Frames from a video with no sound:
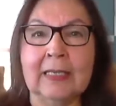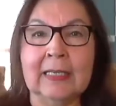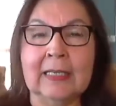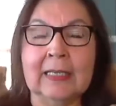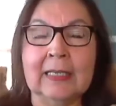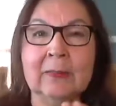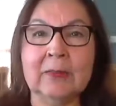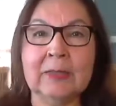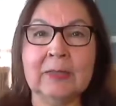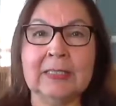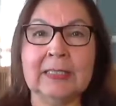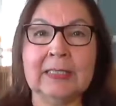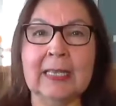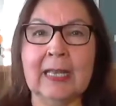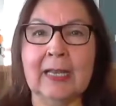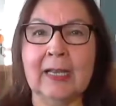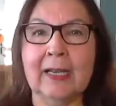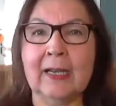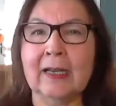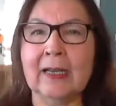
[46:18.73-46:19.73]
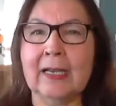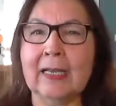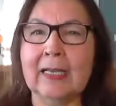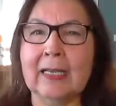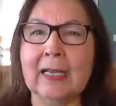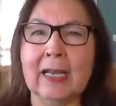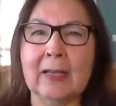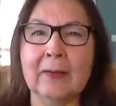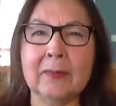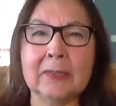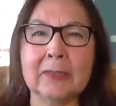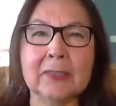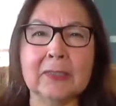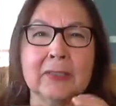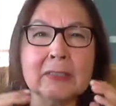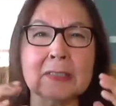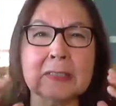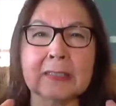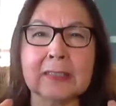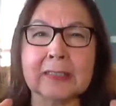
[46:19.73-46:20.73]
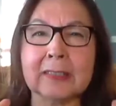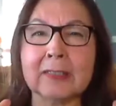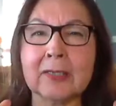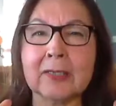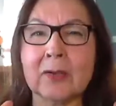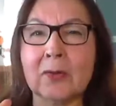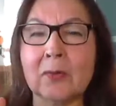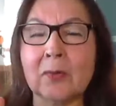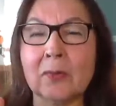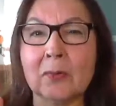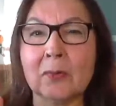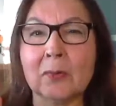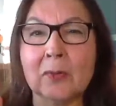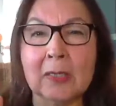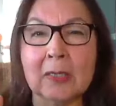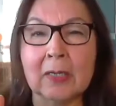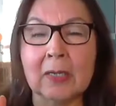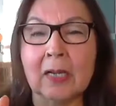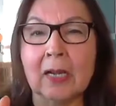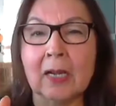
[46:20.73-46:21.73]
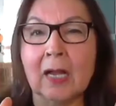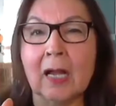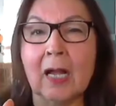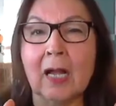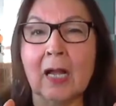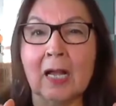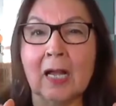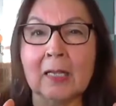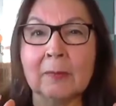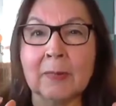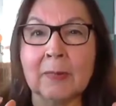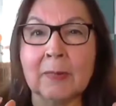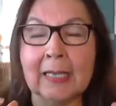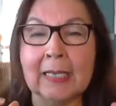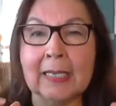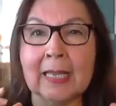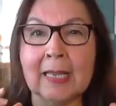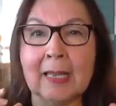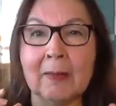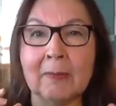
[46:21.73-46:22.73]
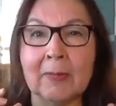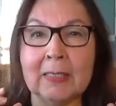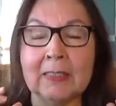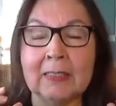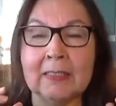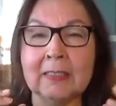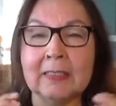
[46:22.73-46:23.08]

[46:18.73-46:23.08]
he was there, and I was just so awed by him and